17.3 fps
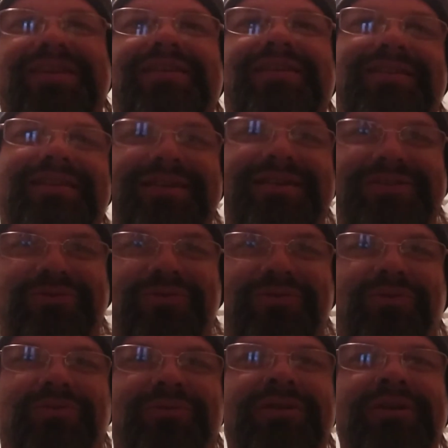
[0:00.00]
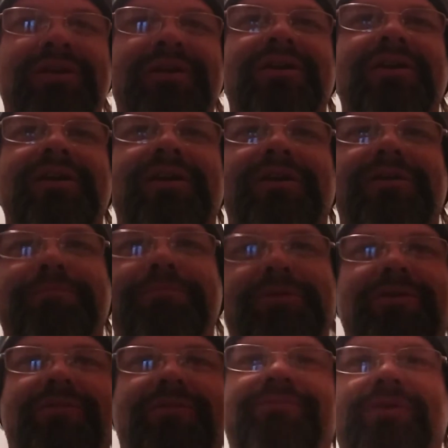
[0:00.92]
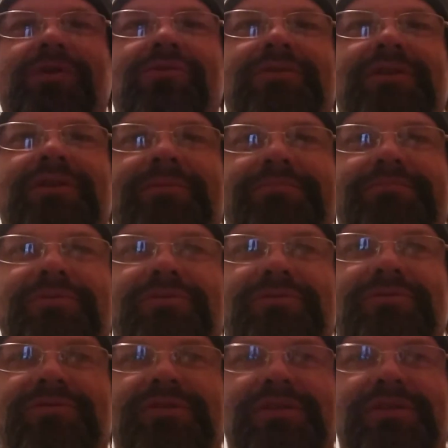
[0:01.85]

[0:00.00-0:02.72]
I'm going to do the impression in a minute. My voice is a little